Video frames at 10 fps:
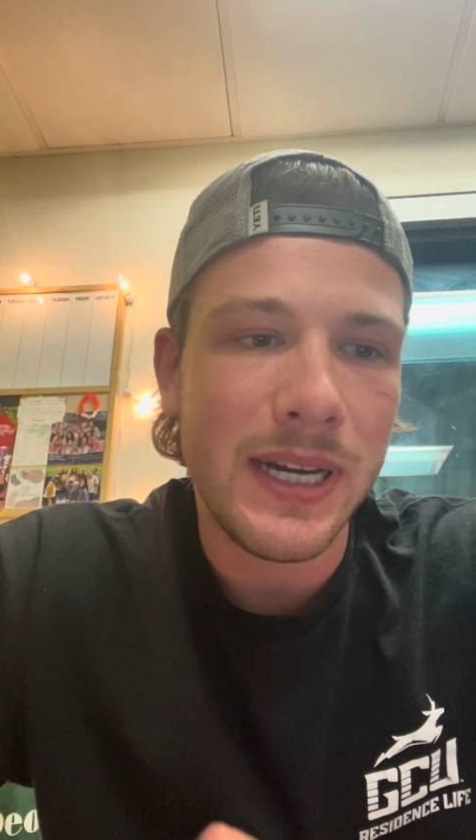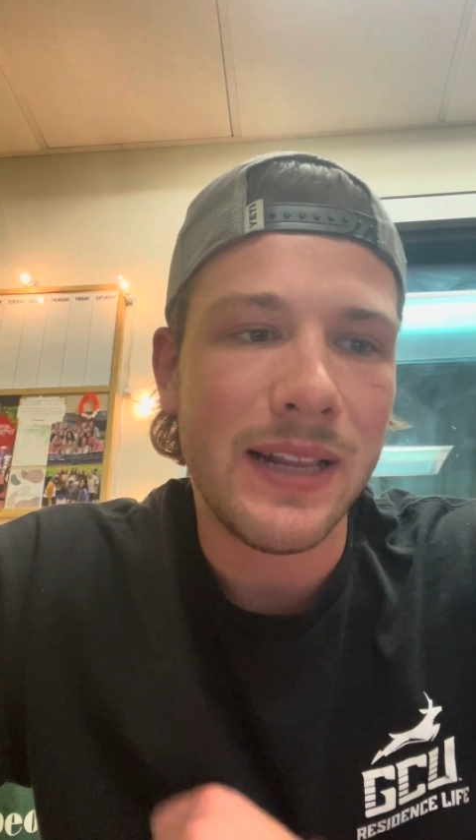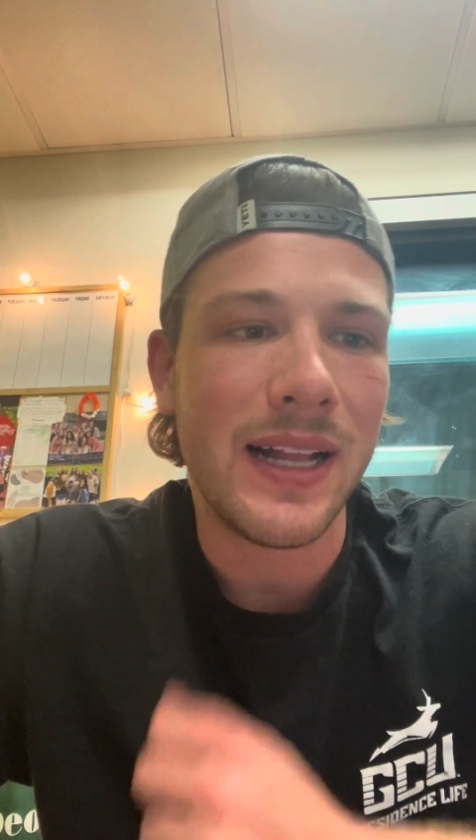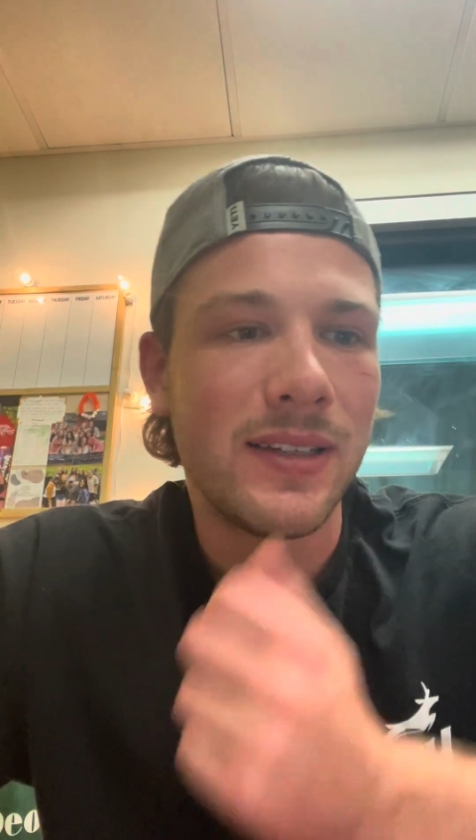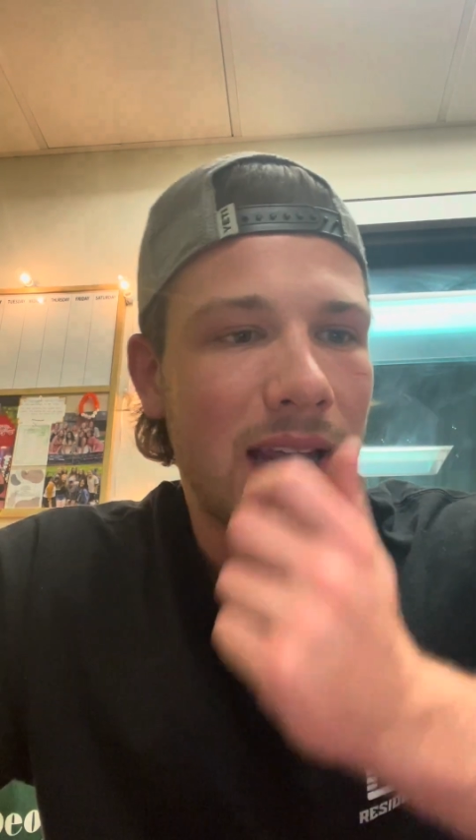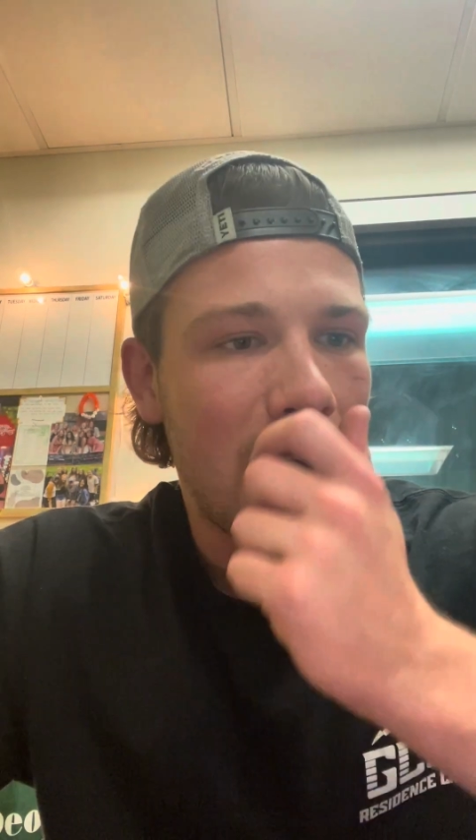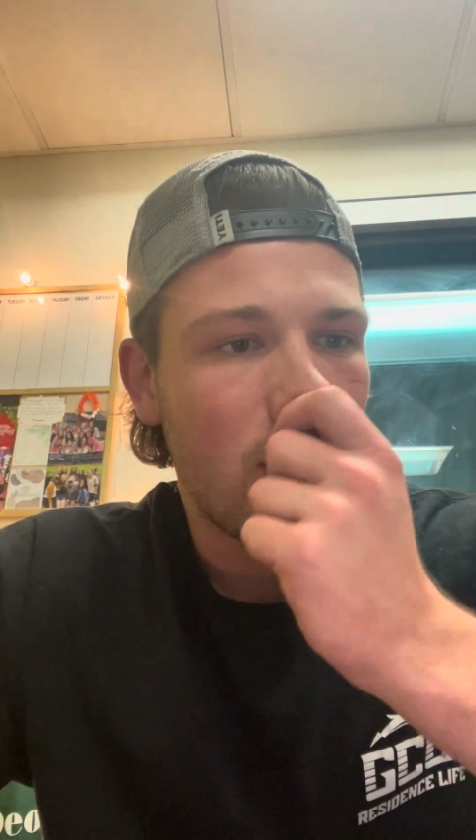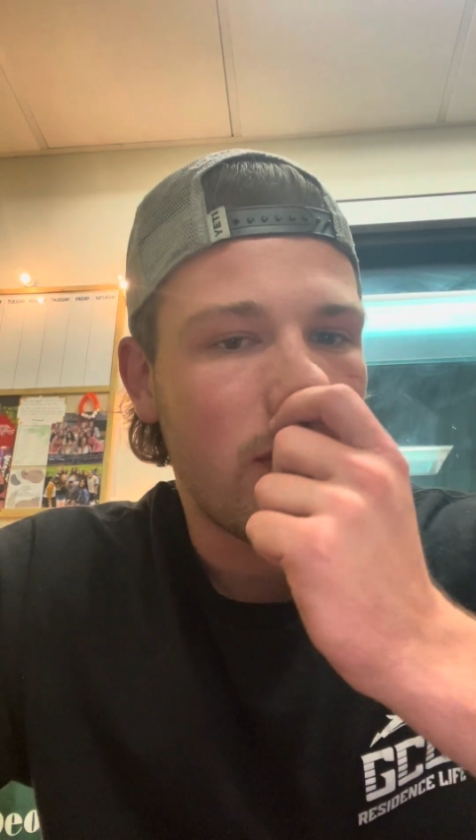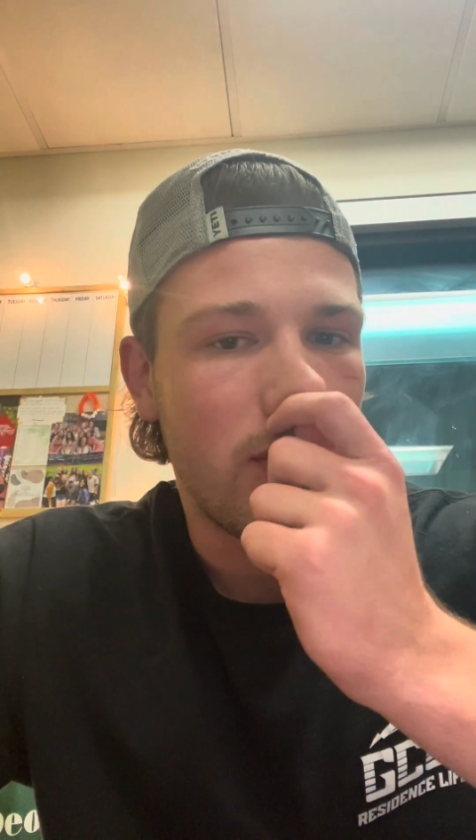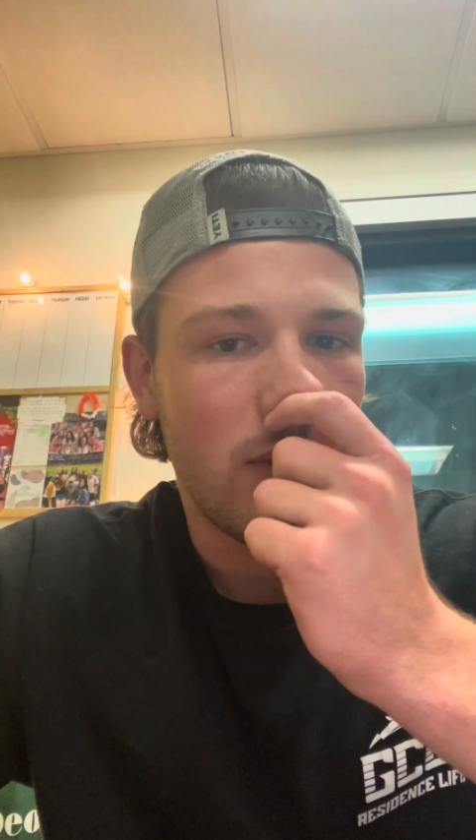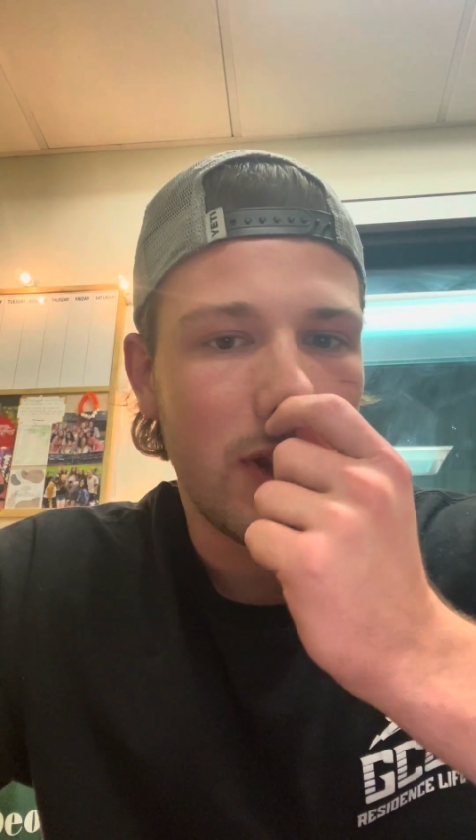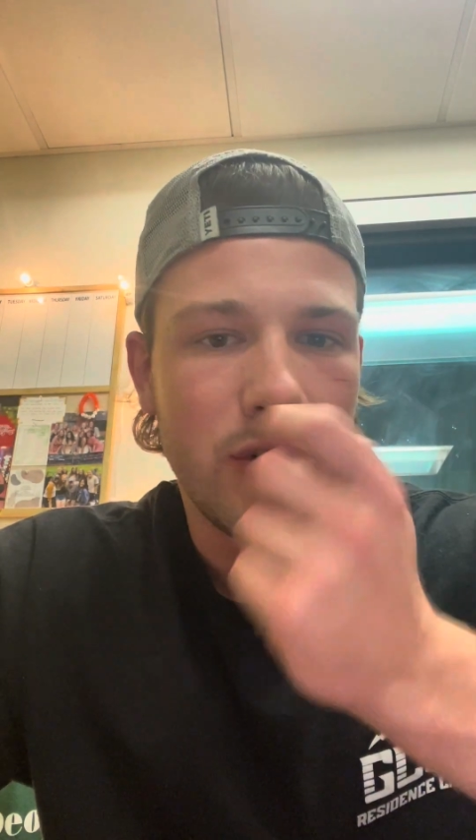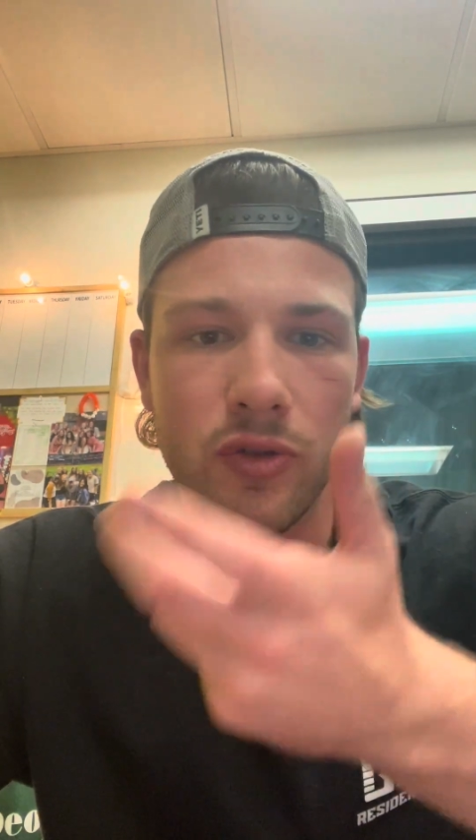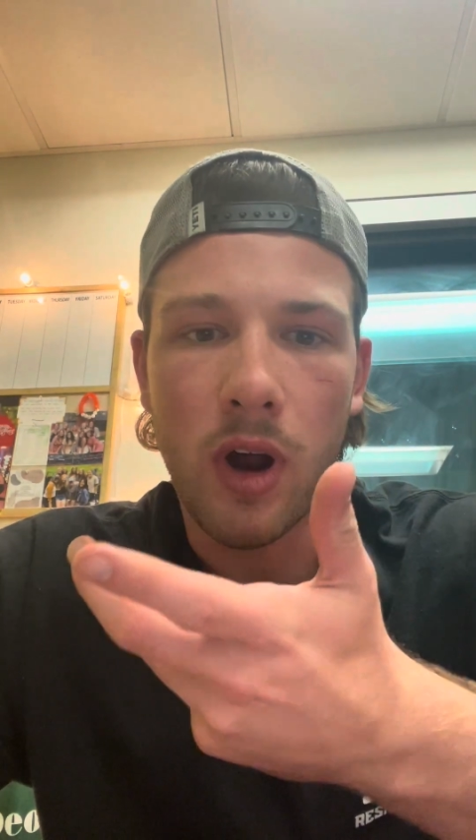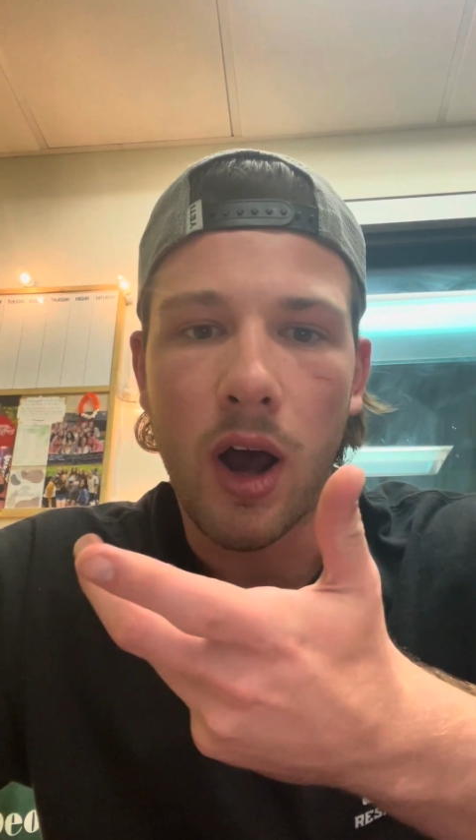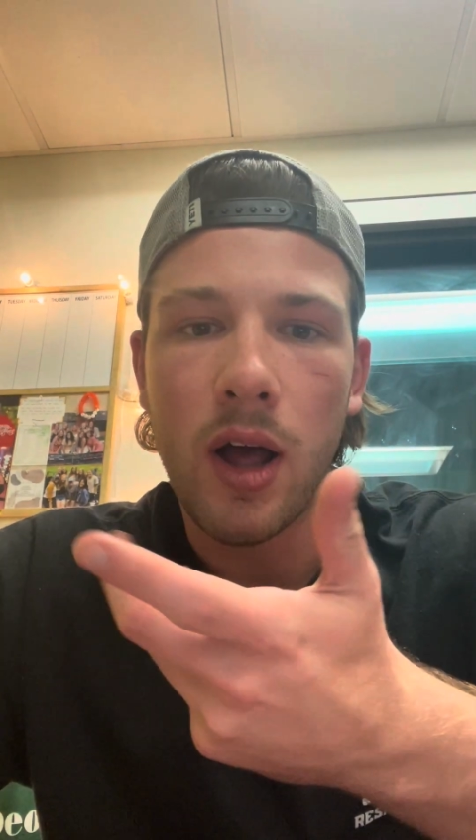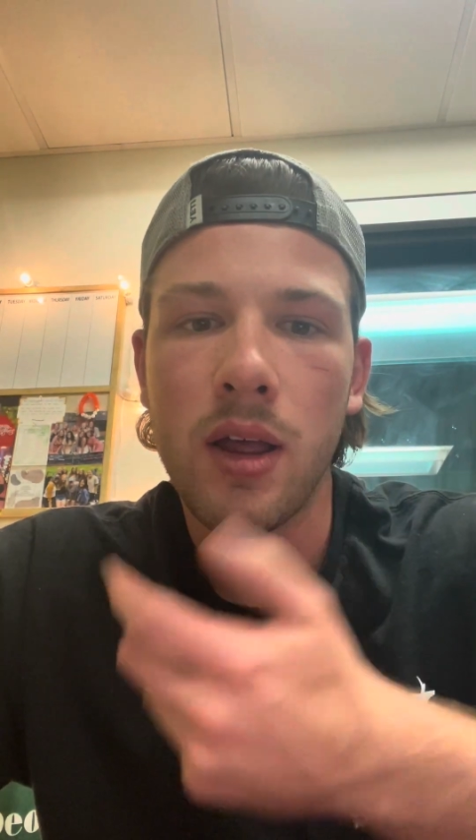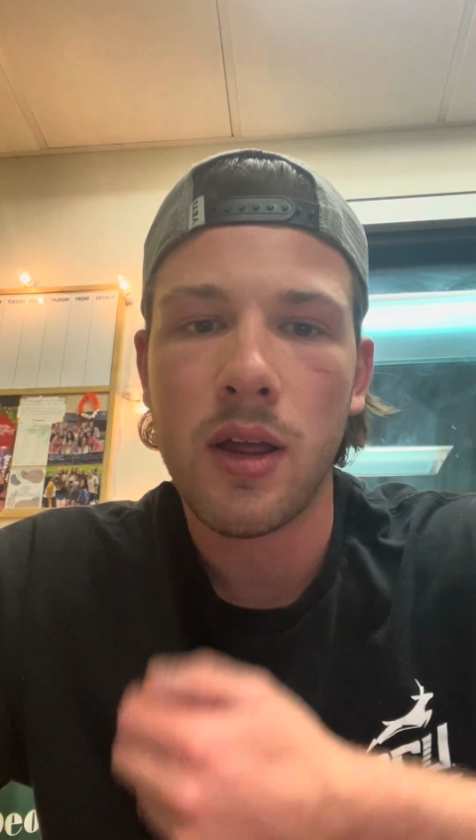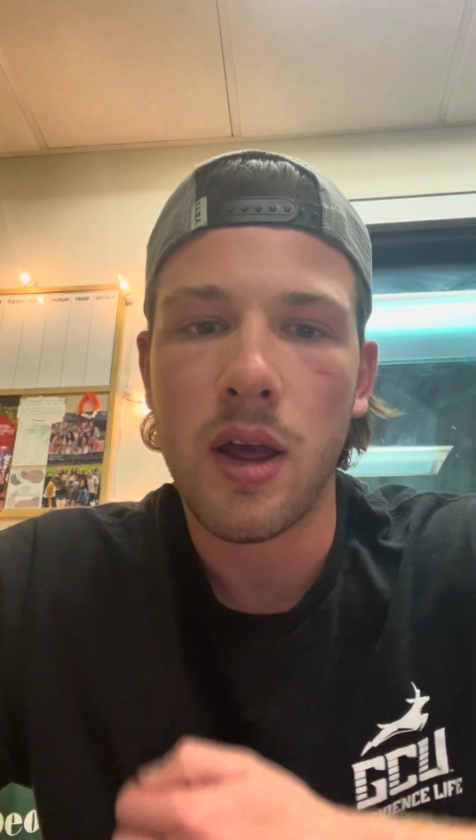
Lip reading: and that's kind of the draw